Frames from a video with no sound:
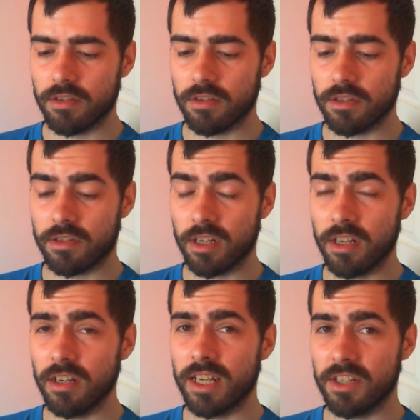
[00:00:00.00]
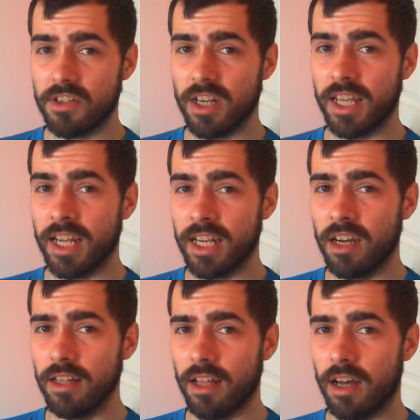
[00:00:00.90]
Sunderland actually and
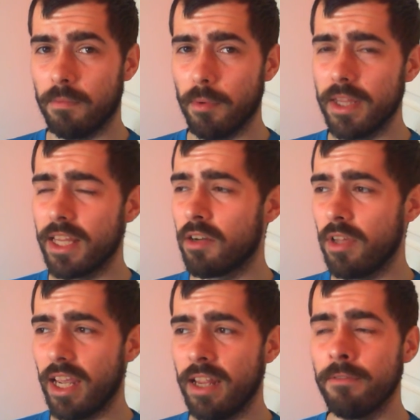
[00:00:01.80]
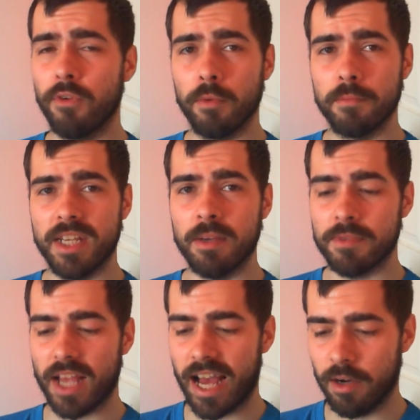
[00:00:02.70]
Hull are probably the only informed teams
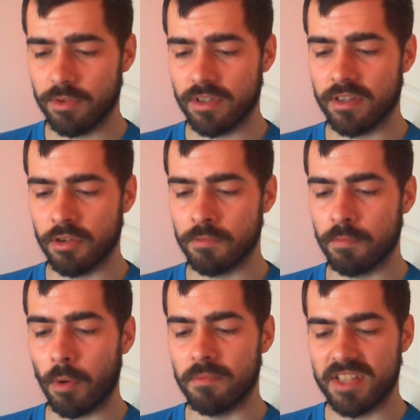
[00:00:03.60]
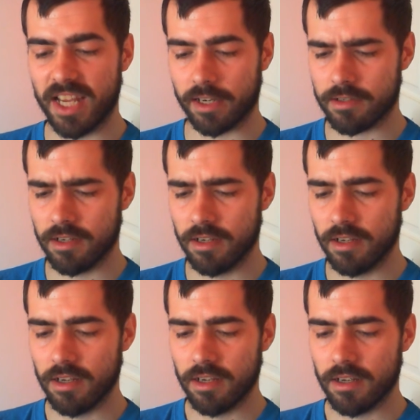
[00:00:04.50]
out of those bottom
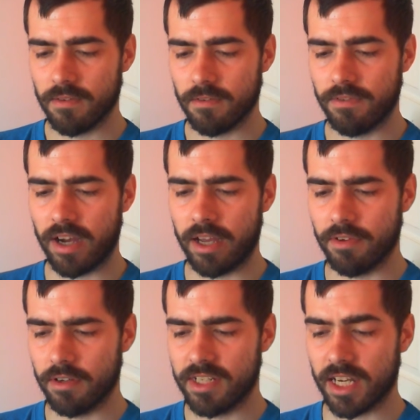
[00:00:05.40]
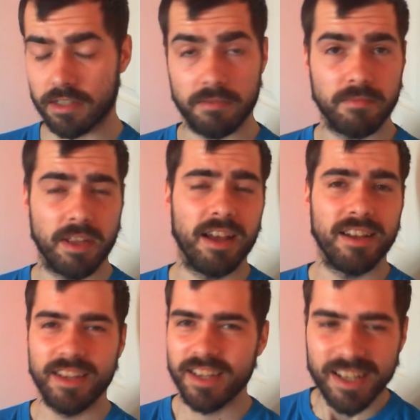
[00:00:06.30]
5, 6.
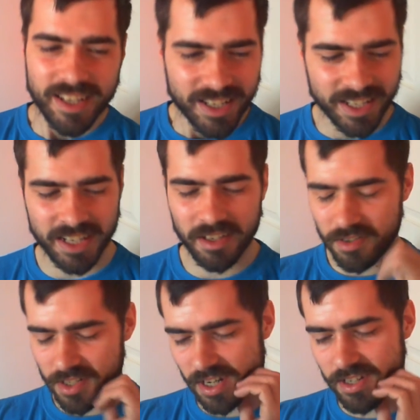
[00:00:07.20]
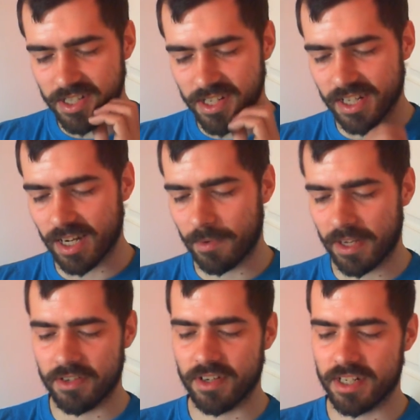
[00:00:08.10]
You know, so it's going to be
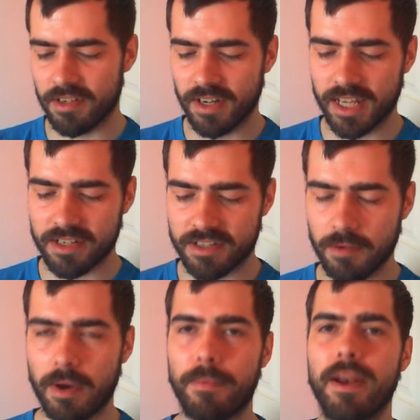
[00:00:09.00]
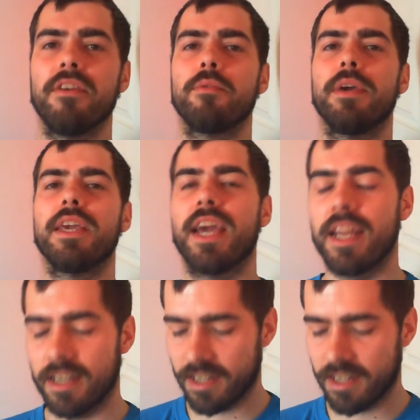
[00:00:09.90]
interesting, it really is. So my player of the weekend,